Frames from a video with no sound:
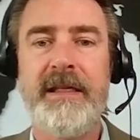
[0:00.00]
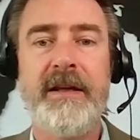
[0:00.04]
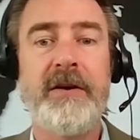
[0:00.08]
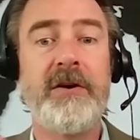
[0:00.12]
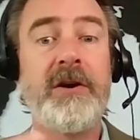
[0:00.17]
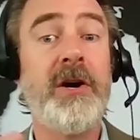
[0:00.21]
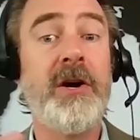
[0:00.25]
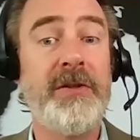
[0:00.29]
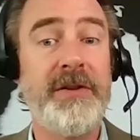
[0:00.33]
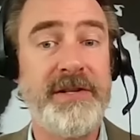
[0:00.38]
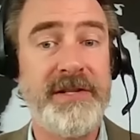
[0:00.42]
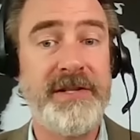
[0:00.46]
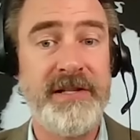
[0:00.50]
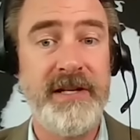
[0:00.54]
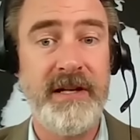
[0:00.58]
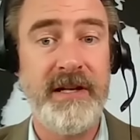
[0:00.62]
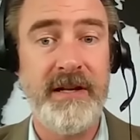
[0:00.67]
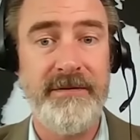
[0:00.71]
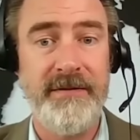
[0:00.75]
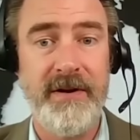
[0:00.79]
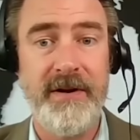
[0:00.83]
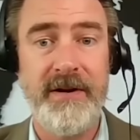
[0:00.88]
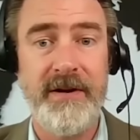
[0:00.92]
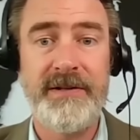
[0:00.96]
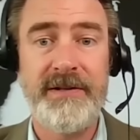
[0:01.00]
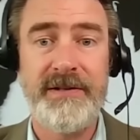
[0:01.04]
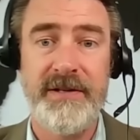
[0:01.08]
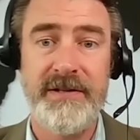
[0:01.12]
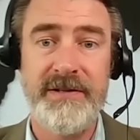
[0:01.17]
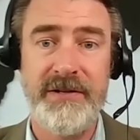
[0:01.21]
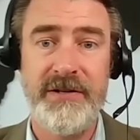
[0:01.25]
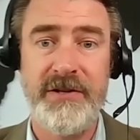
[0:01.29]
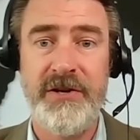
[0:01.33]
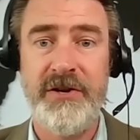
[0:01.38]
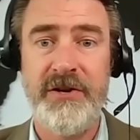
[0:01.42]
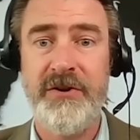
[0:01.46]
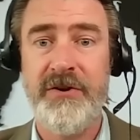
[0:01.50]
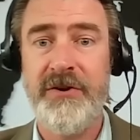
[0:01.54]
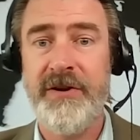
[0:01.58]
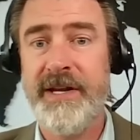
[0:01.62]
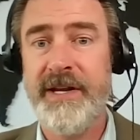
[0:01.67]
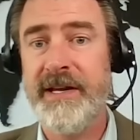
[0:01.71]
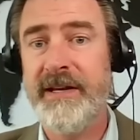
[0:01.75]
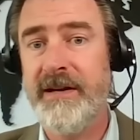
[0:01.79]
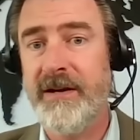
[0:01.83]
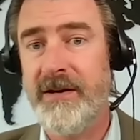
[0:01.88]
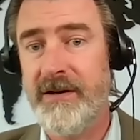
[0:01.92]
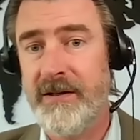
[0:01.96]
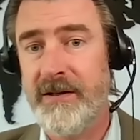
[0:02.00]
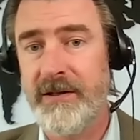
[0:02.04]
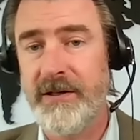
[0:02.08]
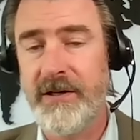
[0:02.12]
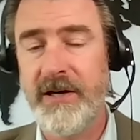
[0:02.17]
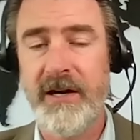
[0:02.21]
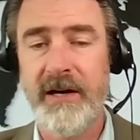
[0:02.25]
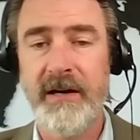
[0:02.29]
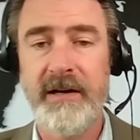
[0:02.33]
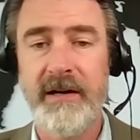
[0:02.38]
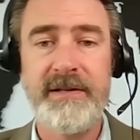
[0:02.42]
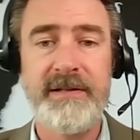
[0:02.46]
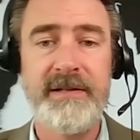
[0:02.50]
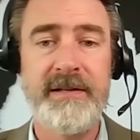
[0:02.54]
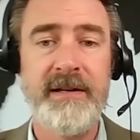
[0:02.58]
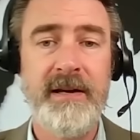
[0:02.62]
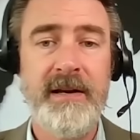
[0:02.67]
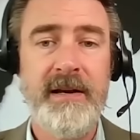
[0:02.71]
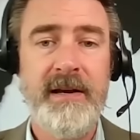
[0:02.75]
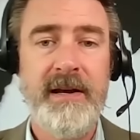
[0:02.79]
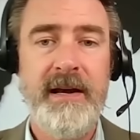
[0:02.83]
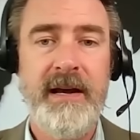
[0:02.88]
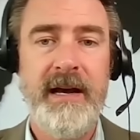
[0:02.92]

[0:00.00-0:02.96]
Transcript: that they're called the silivarchs, the security oligarchs,